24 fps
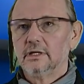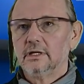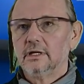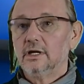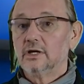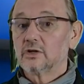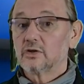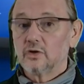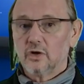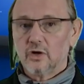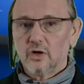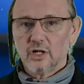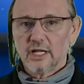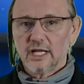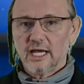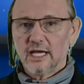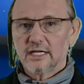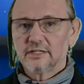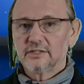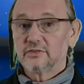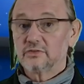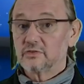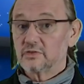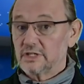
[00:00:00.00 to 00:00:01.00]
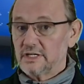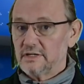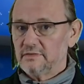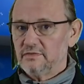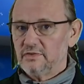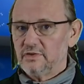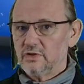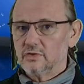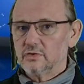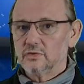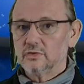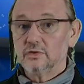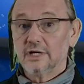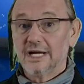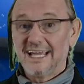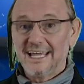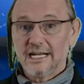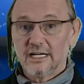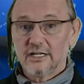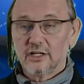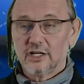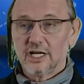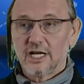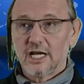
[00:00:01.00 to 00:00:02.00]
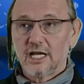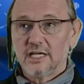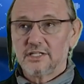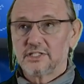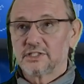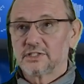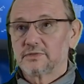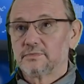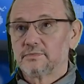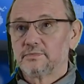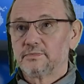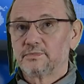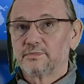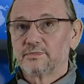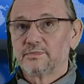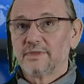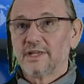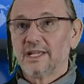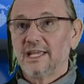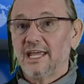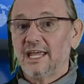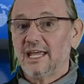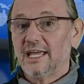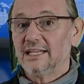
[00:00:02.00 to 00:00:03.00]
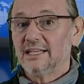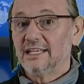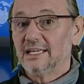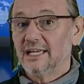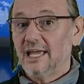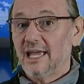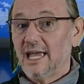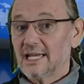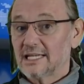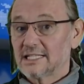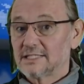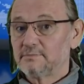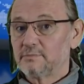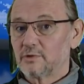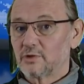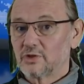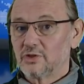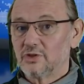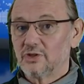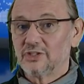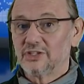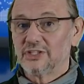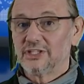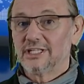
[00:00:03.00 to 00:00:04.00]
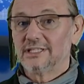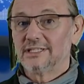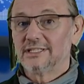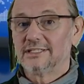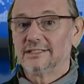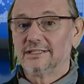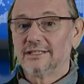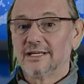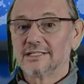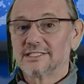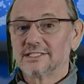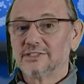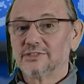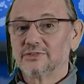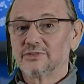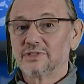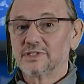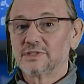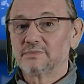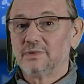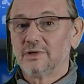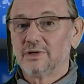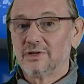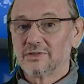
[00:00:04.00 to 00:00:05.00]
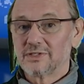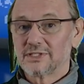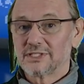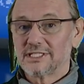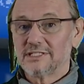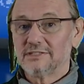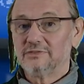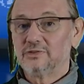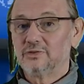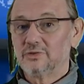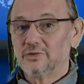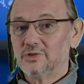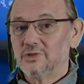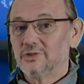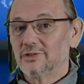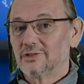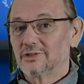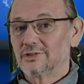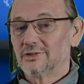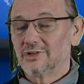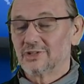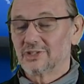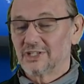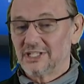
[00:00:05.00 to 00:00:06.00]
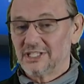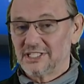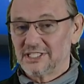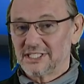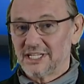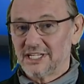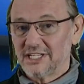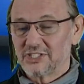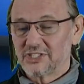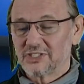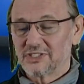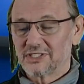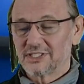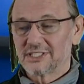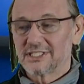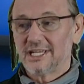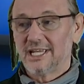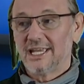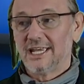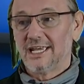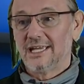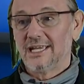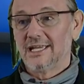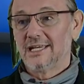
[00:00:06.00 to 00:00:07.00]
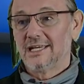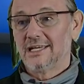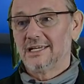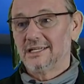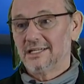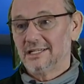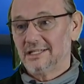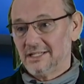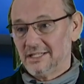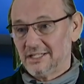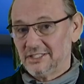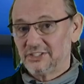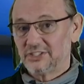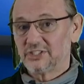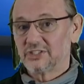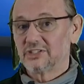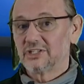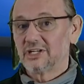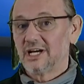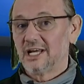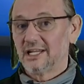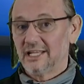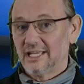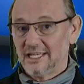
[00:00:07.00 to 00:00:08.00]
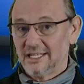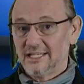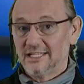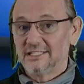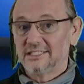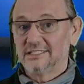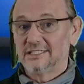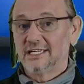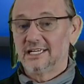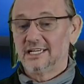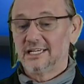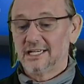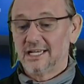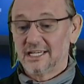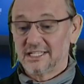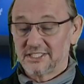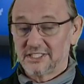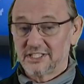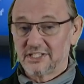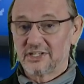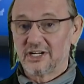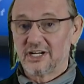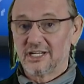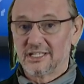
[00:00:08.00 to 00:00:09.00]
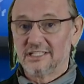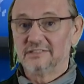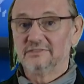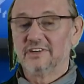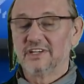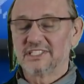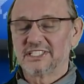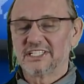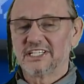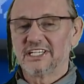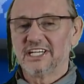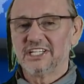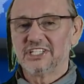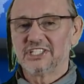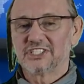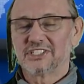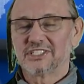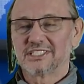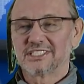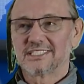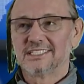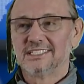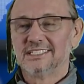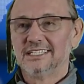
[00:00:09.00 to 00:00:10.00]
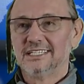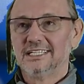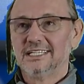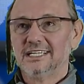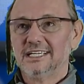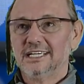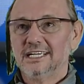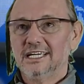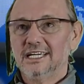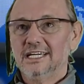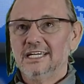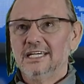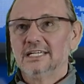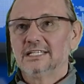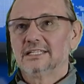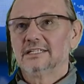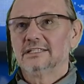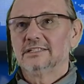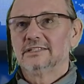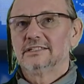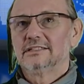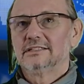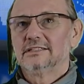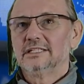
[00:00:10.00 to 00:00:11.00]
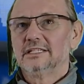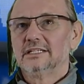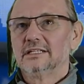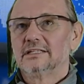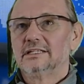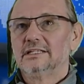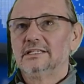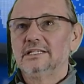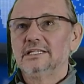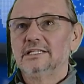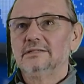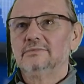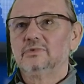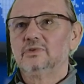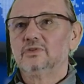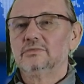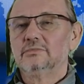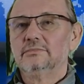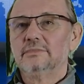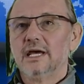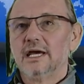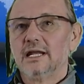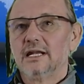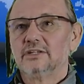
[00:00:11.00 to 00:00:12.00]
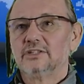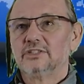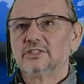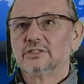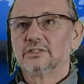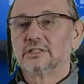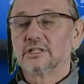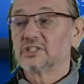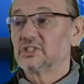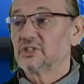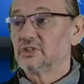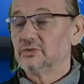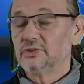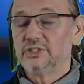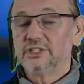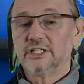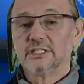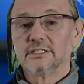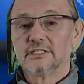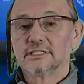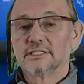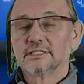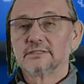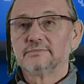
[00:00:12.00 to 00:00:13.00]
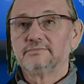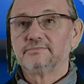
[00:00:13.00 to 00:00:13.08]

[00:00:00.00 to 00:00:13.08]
collect, review, analyze, and the export content that's the responsive to your organization's internal and external investigations. It lets legal team to manage the custodians,